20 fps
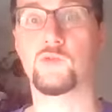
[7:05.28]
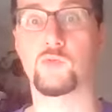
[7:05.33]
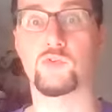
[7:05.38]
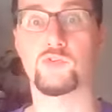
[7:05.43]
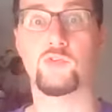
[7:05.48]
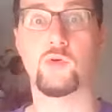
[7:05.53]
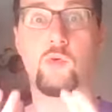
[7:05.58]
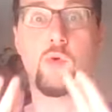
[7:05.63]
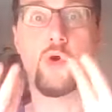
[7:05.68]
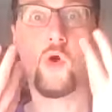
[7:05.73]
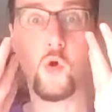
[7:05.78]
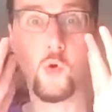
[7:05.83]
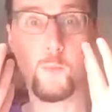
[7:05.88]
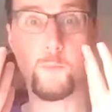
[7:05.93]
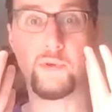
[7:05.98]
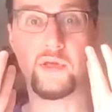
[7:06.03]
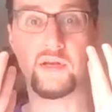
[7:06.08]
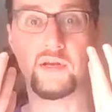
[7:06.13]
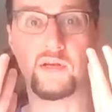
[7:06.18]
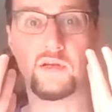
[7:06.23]
we're so
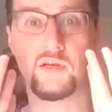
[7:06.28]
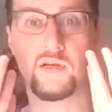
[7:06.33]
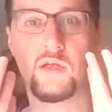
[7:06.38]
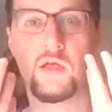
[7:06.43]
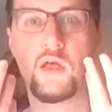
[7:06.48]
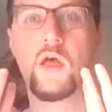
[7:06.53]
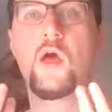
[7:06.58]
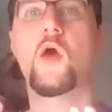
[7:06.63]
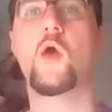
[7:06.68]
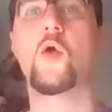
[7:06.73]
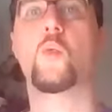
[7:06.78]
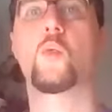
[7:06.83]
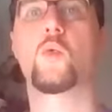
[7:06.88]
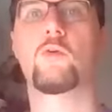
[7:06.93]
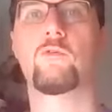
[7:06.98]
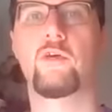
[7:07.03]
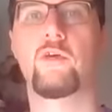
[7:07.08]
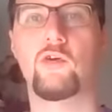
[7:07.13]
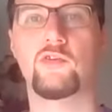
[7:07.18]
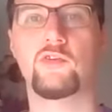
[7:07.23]
open, we're
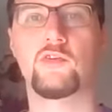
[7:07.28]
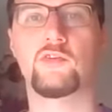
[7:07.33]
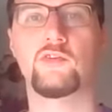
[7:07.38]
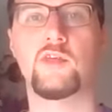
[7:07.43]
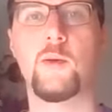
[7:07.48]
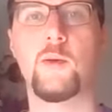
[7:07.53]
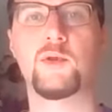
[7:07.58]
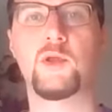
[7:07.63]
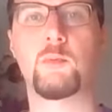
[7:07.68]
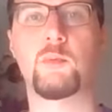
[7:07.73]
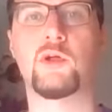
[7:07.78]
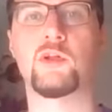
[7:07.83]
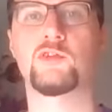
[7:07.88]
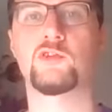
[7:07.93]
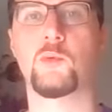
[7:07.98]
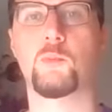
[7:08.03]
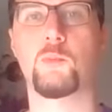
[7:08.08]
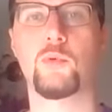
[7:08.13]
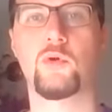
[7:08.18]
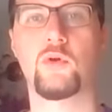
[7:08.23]
very susceptible
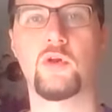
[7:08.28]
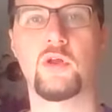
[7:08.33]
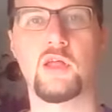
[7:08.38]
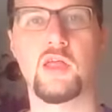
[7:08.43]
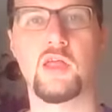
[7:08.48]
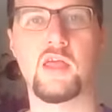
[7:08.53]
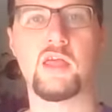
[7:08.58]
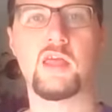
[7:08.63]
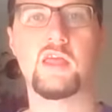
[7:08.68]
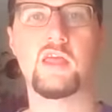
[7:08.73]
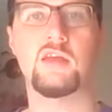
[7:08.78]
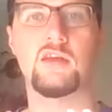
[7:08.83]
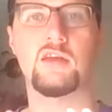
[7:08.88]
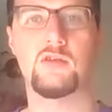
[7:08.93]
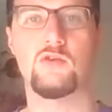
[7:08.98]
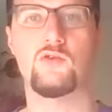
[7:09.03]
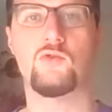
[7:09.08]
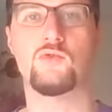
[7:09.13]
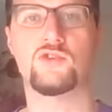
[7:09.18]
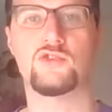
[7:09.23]
to putting in
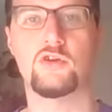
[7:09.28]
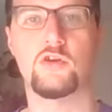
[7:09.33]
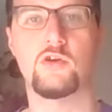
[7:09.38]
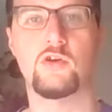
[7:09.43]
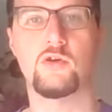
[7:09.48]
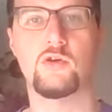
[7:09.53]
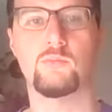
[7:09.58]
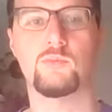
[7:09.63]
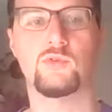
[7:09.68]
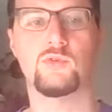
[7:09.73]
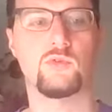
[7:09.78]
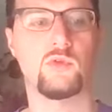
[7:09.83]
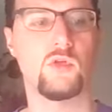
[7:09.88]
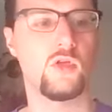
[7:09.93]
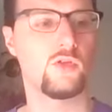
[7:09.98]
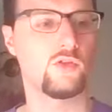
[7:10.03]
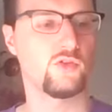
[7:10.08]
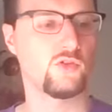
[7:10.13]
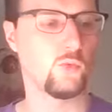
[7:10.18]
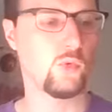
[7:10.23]
new germs.
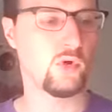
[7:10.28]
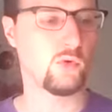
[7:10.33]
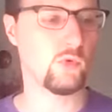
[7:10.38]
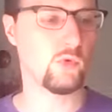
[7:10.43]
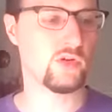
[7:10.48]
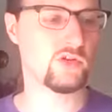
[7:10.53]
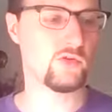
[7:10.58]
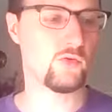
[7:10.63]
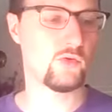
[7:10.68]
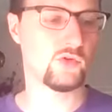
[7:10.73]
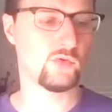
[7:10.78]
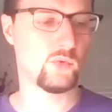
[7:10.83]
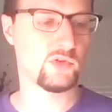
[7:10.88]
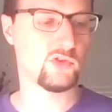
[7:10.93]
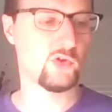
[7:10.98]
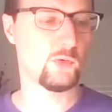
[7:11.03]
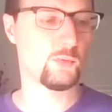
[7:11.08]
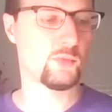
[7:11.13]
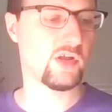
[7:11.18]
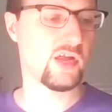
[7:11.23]
So what we do is we
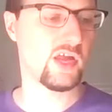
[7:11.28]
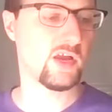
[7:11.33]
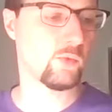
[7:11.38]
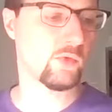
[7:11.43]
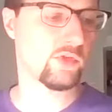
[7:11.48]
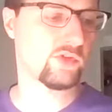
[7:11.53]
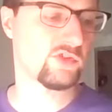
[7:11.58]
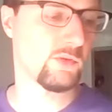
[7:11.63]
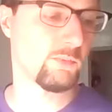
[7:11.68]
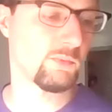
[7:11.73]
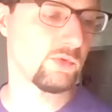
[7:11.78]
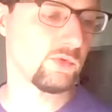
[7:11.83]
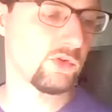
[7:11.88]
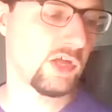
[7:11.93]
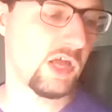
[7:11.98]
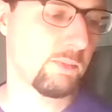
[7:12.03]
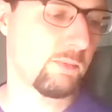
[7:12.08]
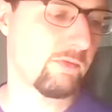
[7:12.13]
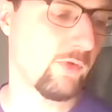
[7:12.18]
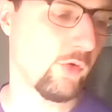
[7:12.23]
lubricate with some
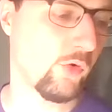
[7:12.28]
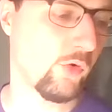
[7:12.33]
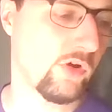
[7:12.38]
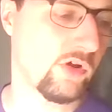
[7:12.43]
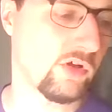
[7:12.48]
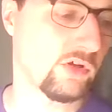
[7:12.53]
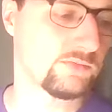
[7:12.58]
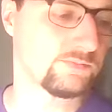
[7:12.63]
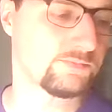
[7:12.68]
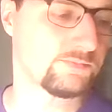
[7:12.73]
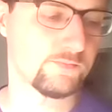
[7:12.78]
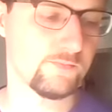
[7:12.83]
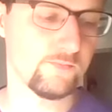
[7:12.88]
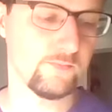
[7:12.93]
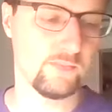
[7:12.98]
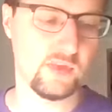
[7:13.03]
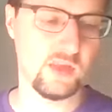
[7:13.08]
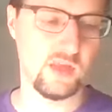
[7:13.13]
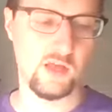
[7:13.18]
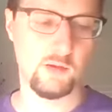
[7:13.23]
type of oil.
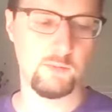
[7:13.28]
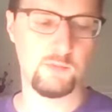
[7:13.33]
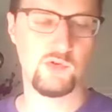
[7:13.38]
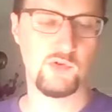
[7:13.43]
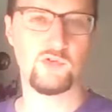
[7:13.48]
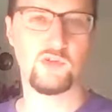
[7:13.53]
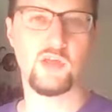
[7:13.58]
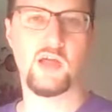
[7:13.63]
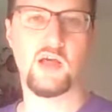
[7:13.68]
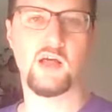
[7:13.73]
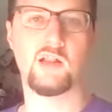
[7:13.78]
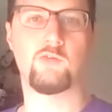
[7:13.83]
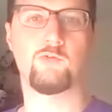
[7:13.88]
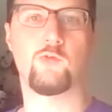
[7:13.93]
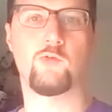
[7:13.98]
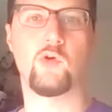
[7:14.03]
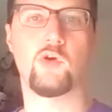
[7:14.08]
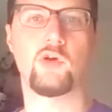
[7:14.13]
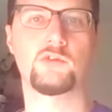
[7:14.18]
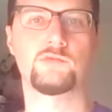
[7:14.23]
I'm using olive
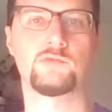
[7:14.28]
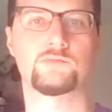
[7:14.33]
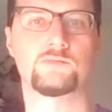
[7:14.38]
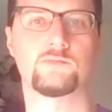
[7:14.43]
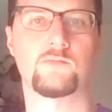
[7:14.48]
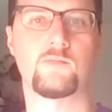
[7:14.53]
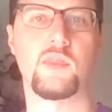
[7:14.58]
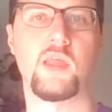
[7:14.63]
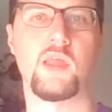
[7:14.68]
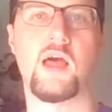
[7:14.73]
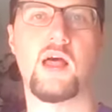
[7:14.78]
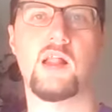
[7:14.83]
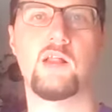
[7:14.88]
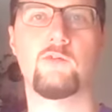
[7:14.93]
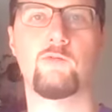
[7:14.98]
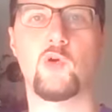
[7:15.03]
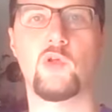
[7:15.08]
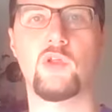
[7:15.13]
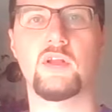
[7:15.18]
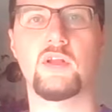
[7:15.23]
oil. Olive
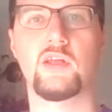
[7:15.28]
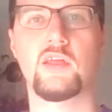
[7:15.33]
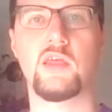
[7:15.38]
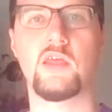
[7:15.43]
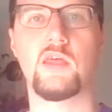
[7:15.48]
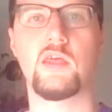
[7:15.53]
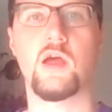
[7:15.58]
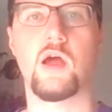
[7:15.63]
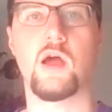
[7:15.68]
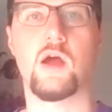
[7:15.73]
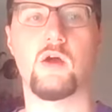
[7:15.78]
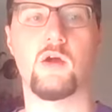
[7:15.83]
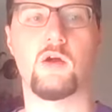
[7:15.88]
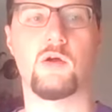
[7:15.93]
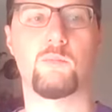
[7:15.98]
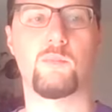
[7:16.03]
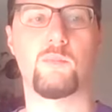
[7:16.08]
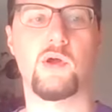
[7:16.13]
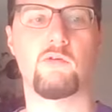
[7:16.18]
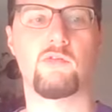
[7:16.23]
oil and ghee
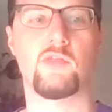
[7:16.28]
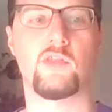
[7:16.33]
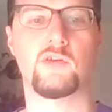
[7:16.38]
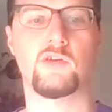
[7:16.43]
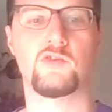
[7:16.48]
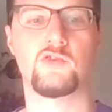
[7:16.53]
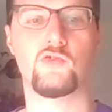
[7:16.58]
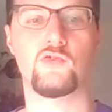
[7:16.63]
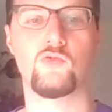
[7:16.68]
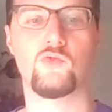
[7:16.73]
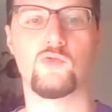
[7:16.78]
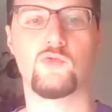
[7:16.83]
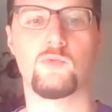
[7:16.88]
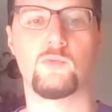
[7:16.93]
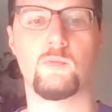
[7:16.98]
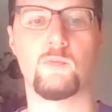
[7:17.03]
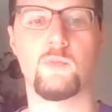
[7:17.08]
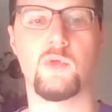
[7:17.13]
are probably the two